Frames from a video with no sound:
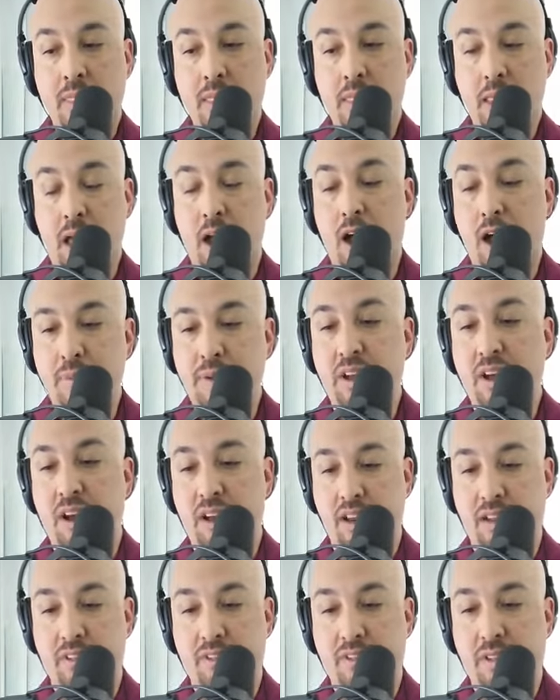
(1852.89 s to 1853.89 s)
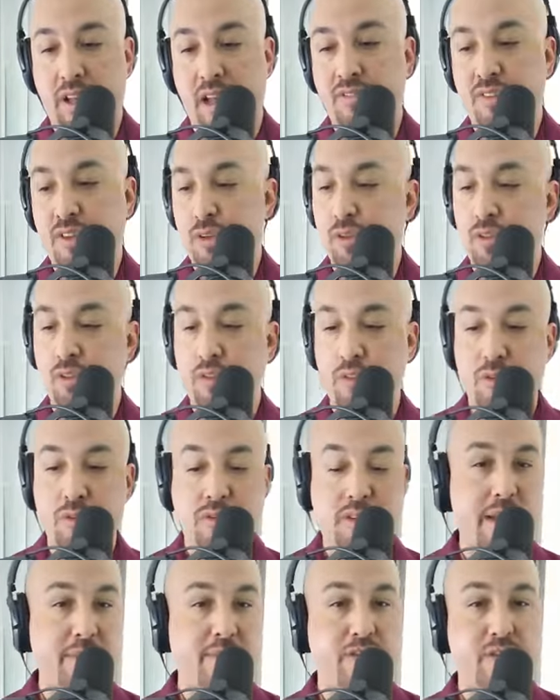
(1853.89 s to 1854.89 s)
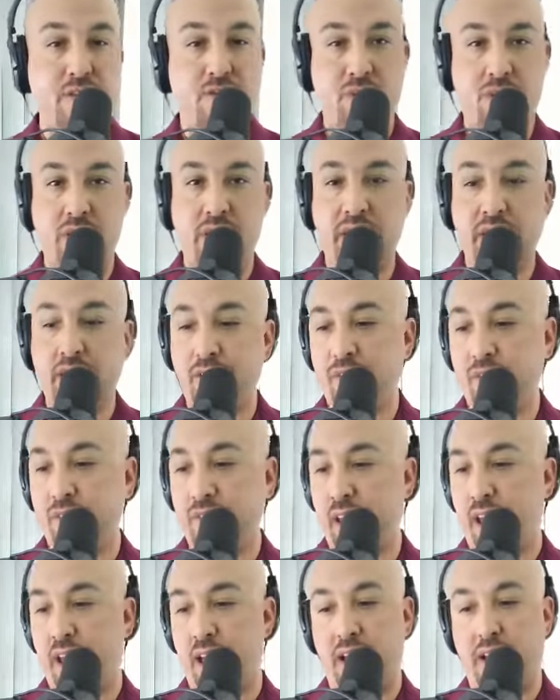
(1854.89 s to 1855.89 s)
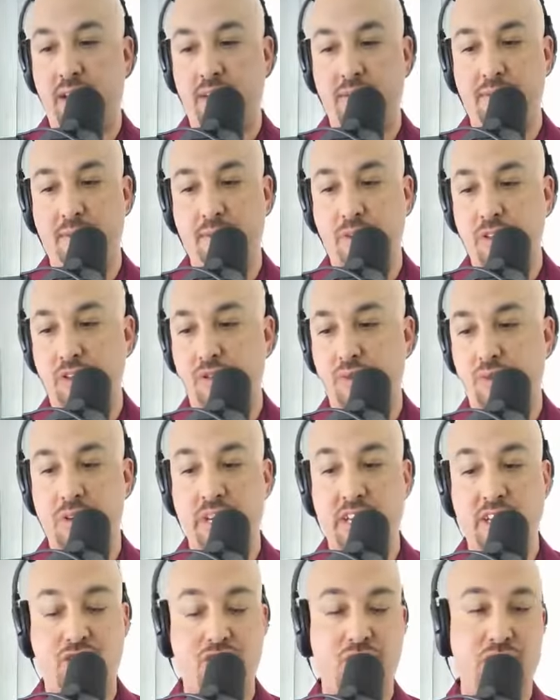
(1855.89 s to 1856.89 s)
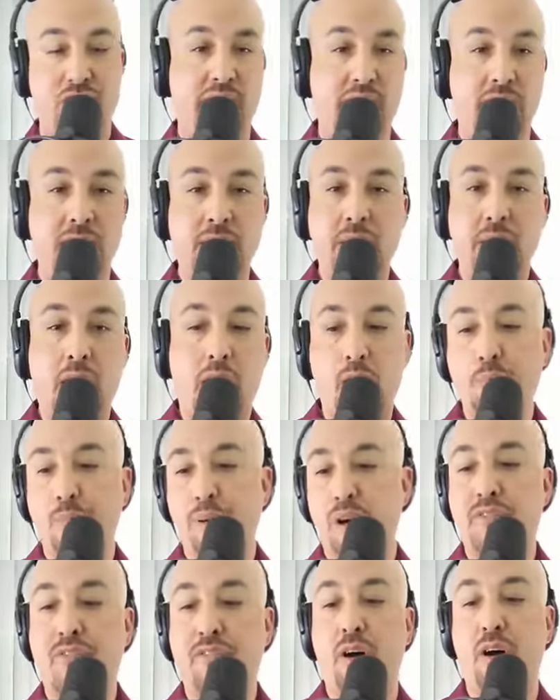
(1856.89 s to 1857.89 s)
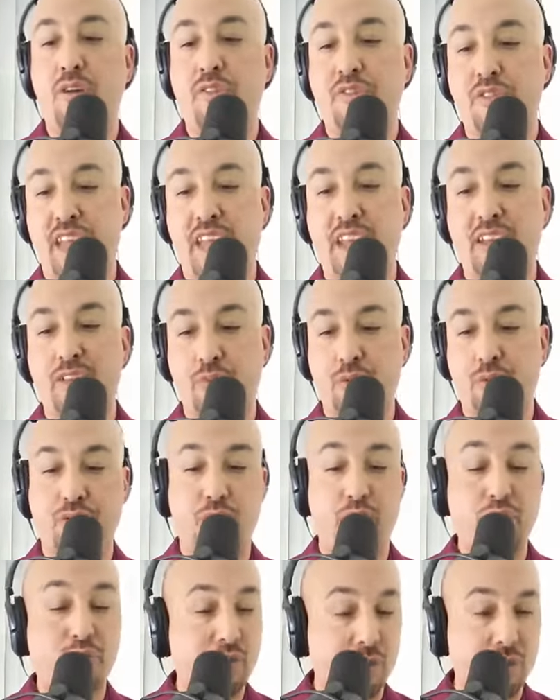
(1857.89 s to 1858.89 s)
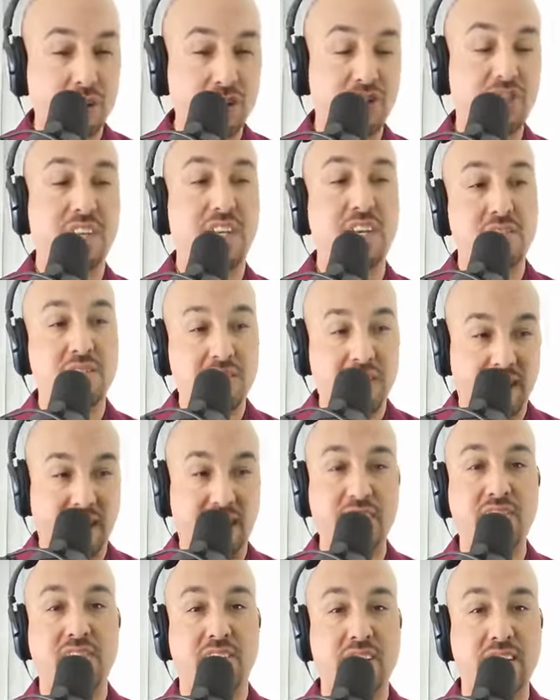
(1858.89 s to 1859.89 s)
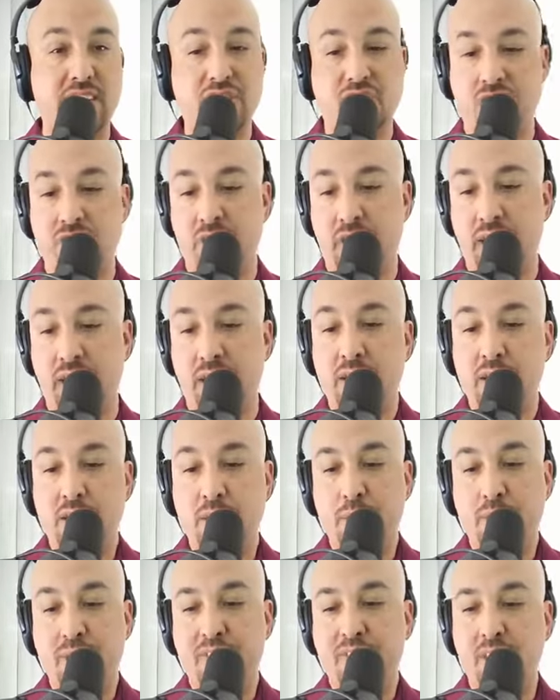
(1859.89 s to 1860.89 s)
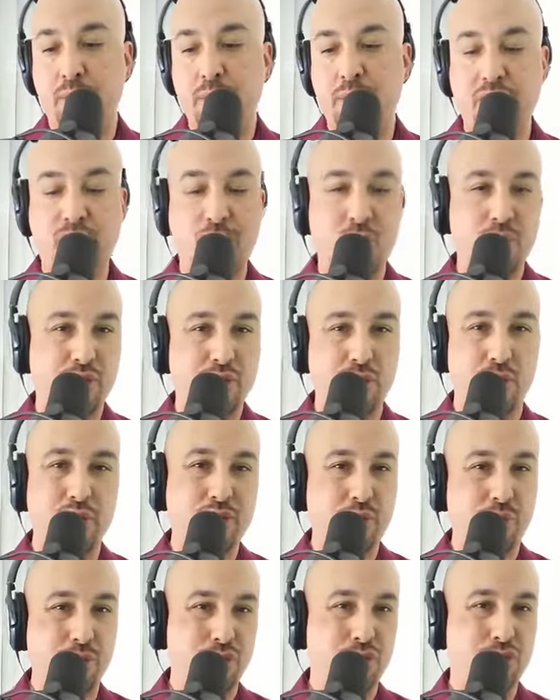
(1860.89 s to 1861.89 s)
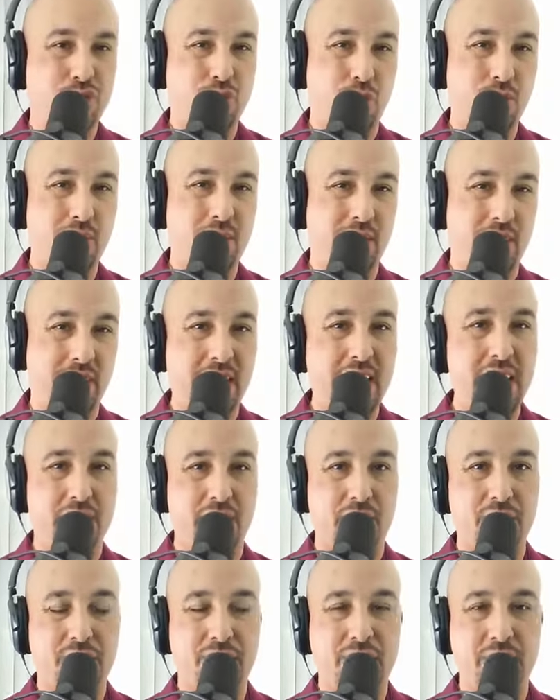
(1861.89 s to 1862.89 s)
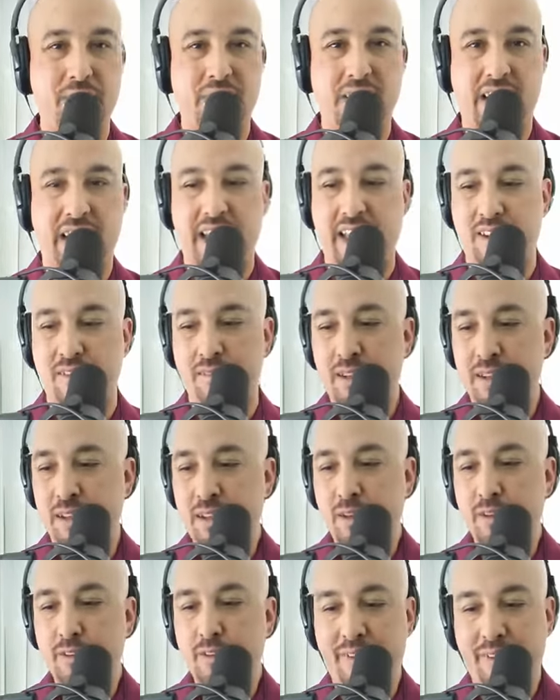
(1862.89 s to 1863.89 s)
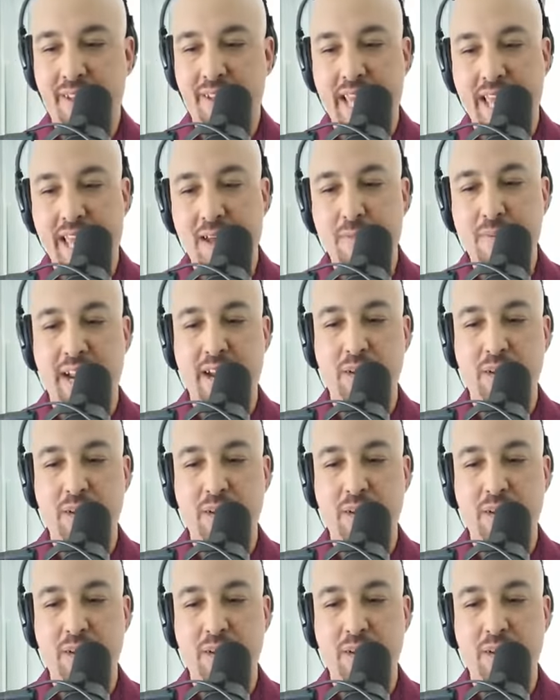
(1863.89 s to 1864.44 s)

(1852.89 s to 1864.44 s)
Now, I'll be honest, I've used certain types of drinks, uh, which were initially, above all things, were thirst quenching, at least initially, but somehow the results were short lived. I mean, I had phlegm and I